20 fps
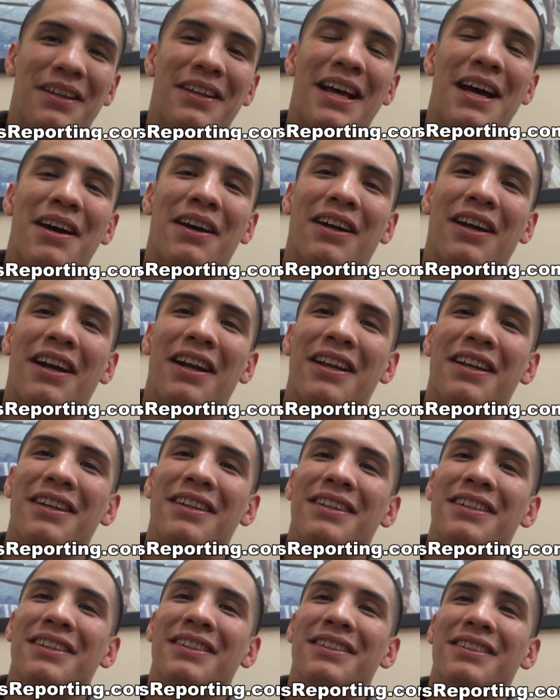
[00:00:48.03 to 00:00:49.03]
Well, they have to have a
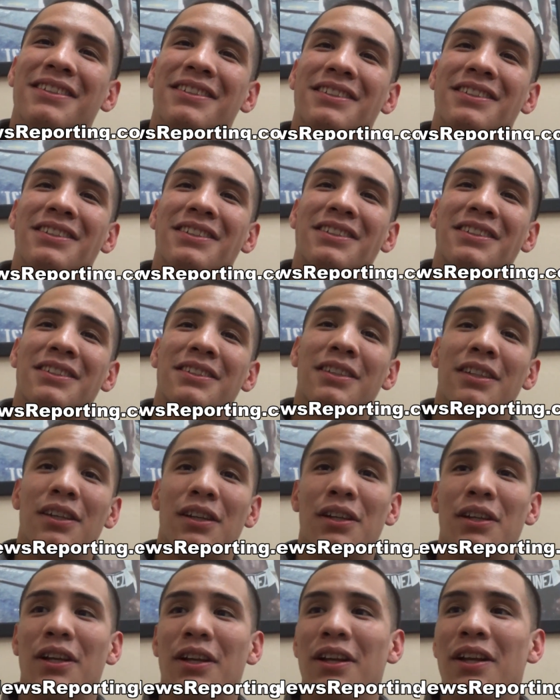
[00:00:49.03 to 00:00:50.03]
Mexican fighting there,
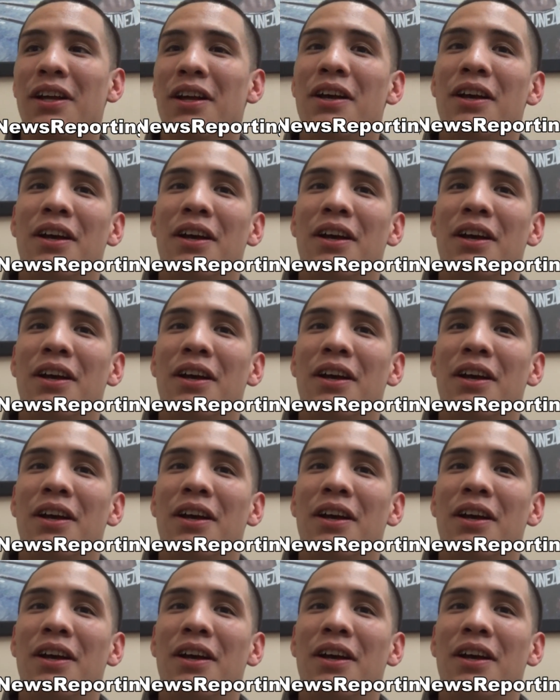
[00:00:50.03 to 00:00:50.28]
Cinco de Mayo.